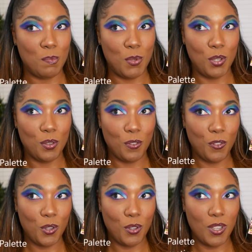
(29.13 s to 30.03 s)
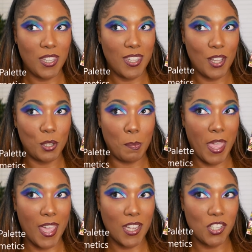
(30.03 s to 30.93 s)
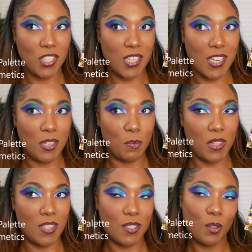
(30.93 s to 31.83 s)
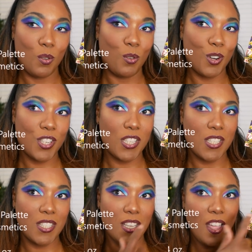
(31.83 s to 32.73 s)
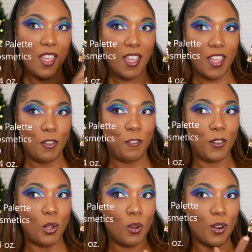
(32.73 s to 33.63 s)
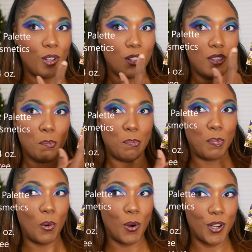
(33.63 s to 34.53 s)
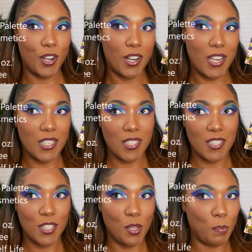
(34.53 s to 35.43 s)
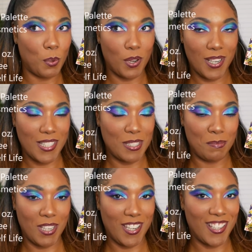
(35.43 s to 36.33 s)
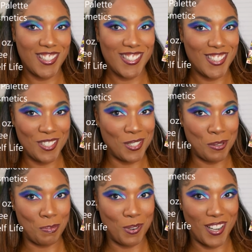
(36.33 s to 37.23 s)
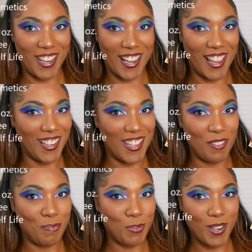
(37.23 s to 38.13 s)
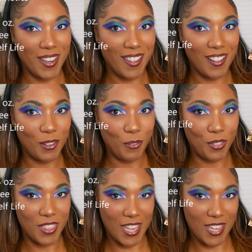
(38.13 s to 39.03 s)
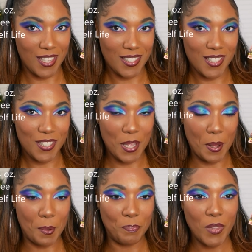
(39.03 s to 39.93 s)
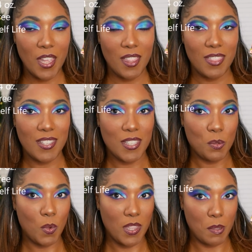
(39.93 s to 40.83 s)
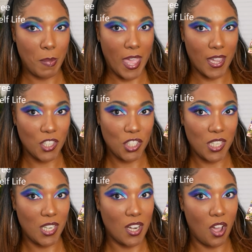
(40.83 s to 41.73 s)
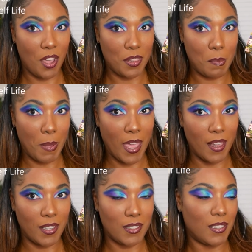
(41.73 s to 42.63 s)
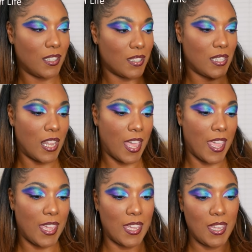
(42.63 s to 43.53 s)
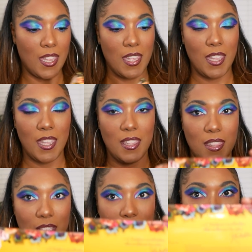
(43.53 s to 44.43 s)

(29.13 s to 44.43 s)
beautiful yellow packaging with this gorgeous floral border. It's just so pretty to me. It's so pretty, and I love pretty colorful things. So this is what the packaging on the palette looks like. This